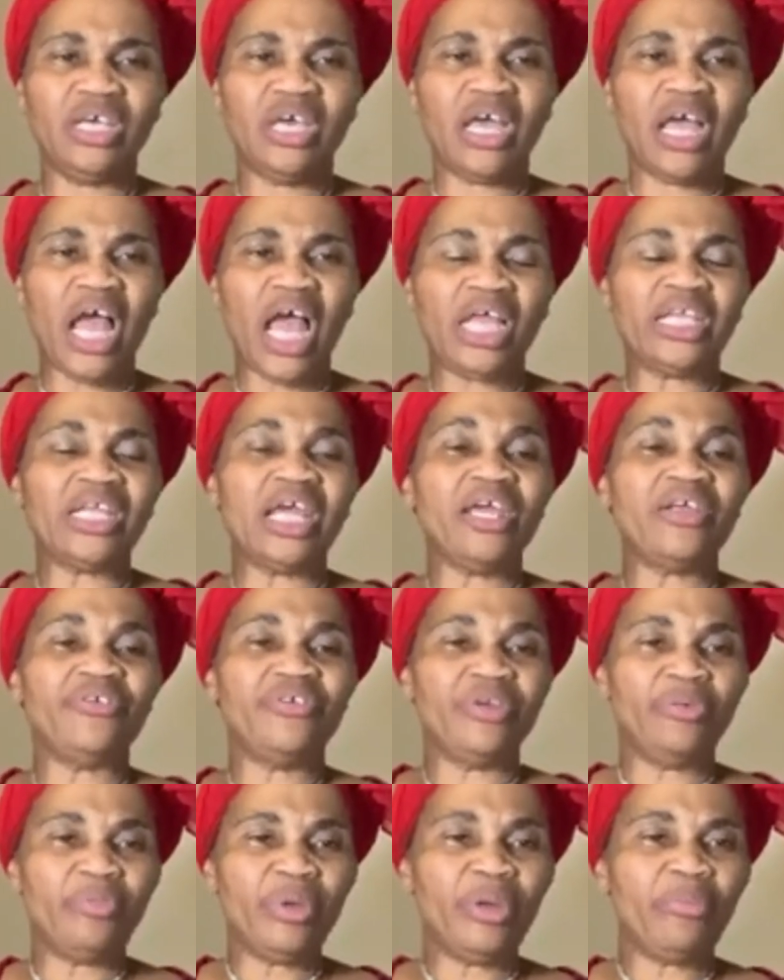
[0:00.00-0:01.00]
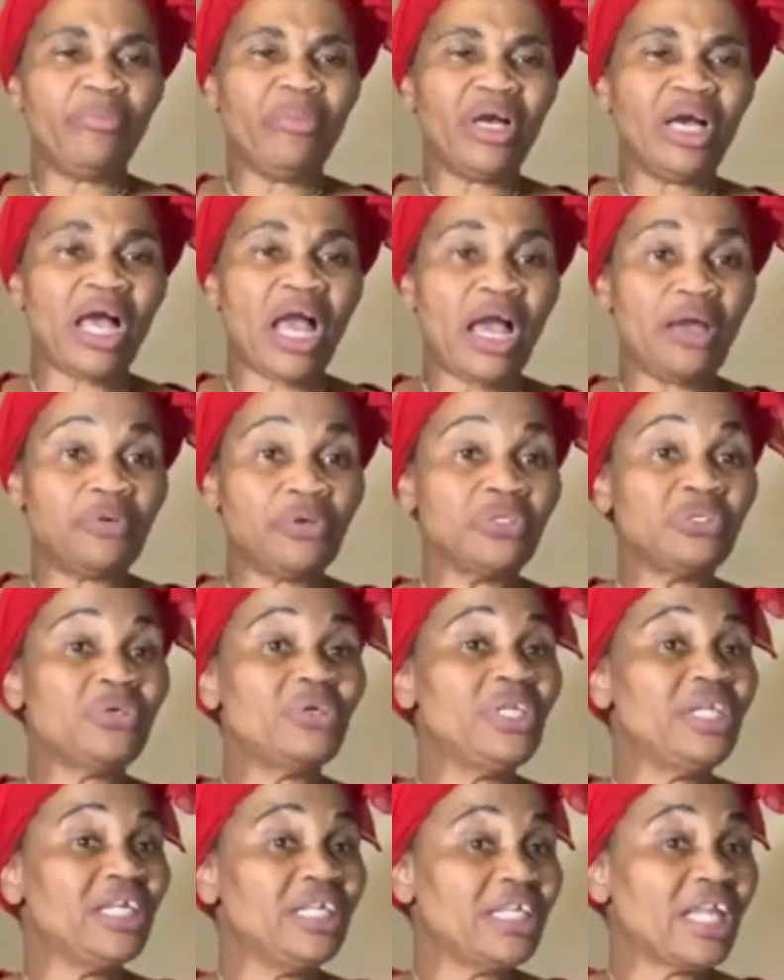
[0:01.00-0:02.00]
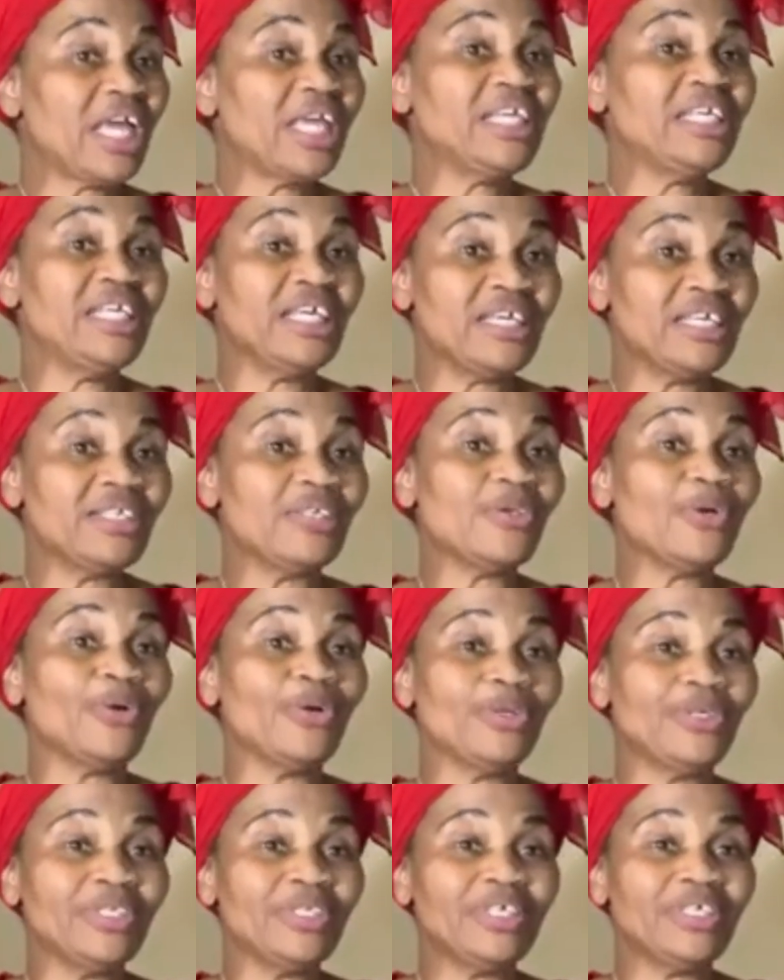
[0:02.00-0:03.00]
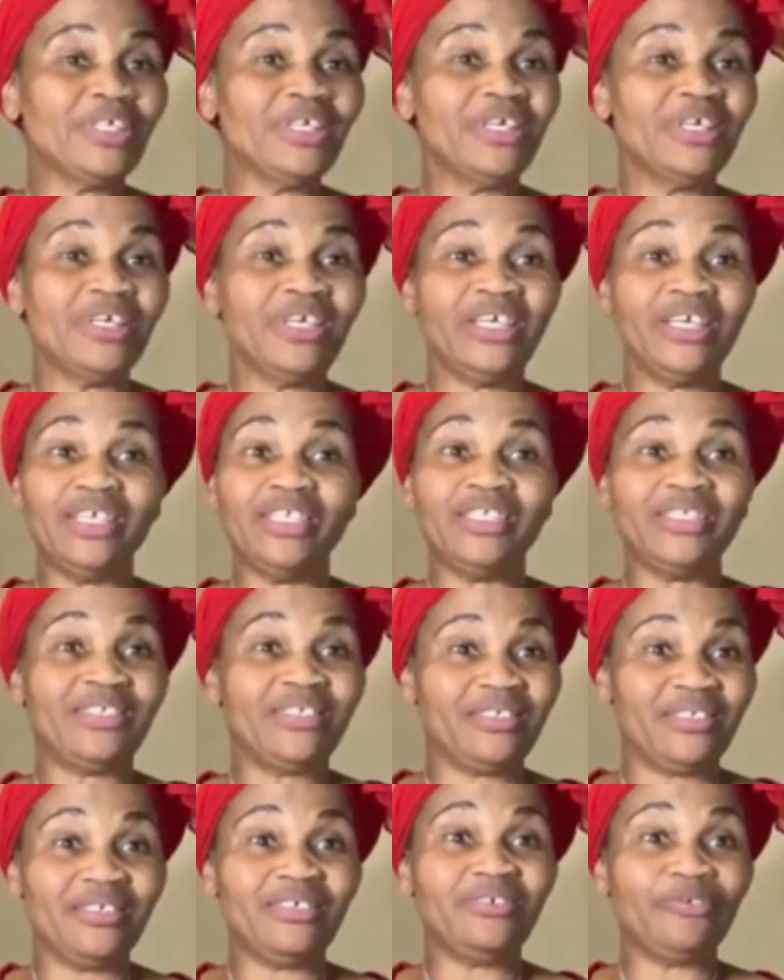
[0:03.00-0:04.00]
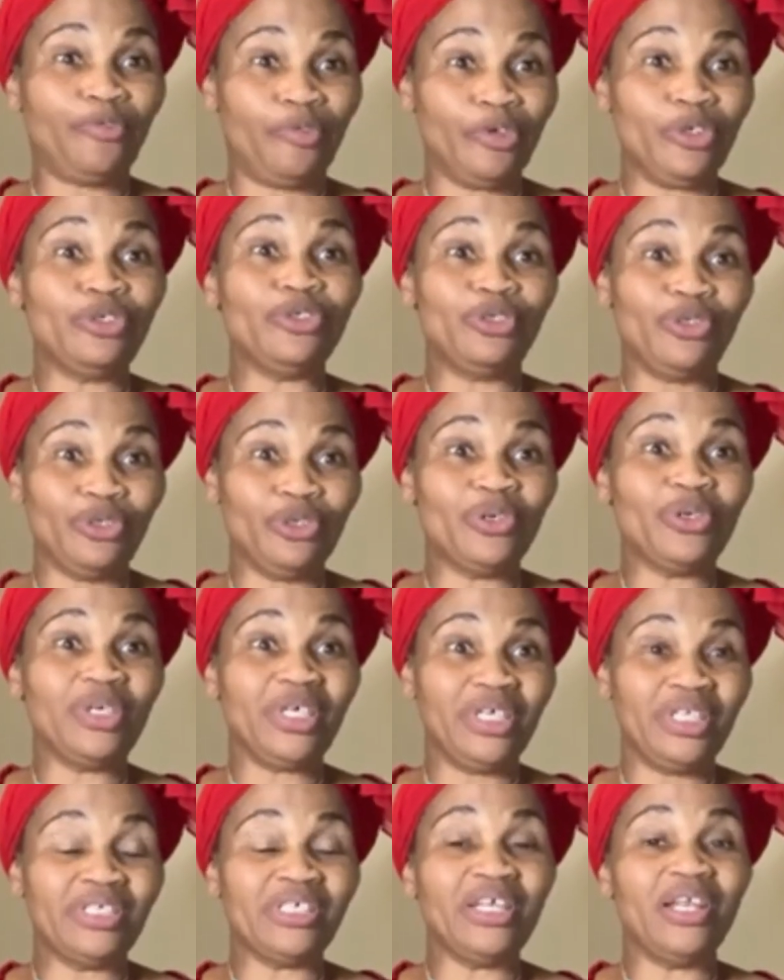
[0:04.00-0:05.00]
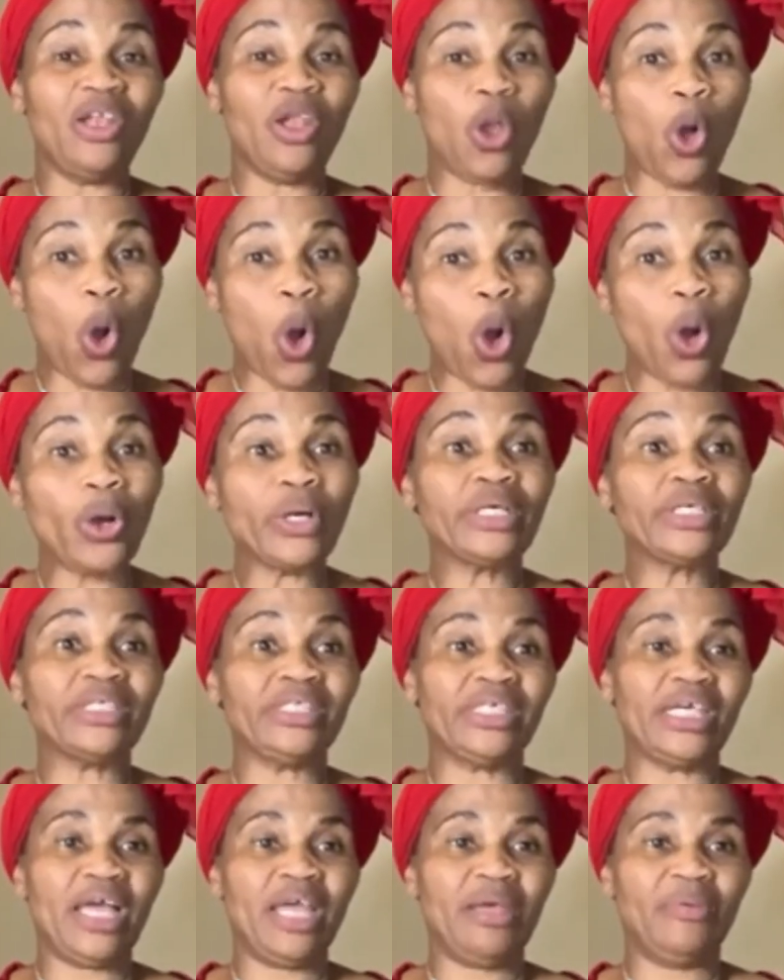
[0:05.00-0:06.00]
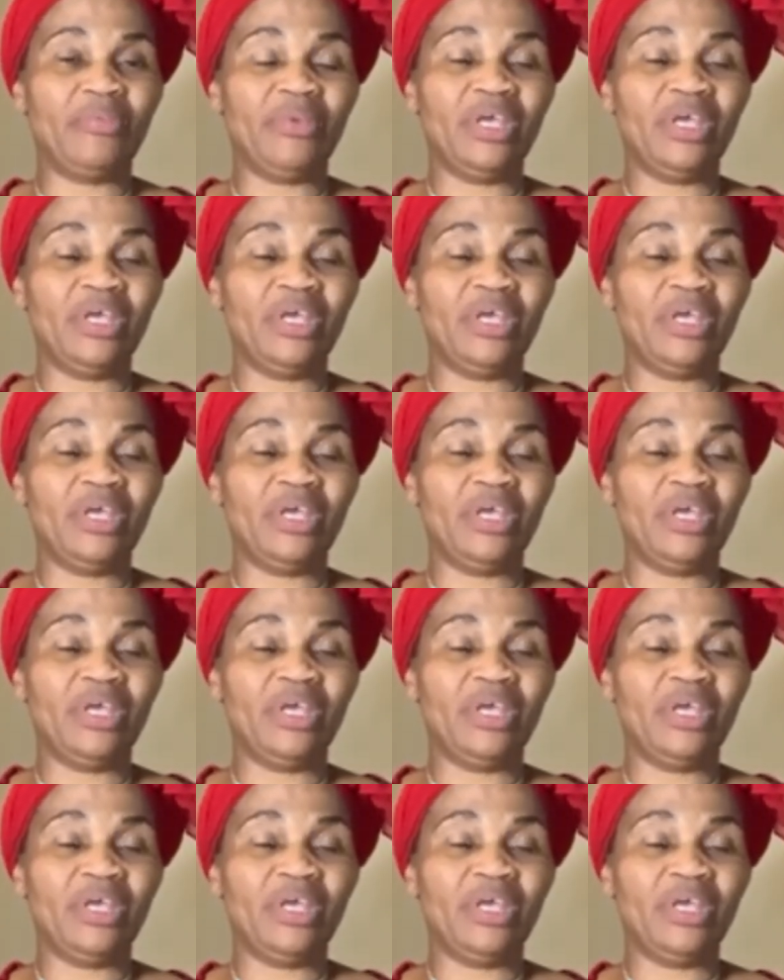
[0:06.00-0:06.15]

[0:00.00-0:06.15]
And I remember I was only 9 years old. It's, for you to know, it's a long time.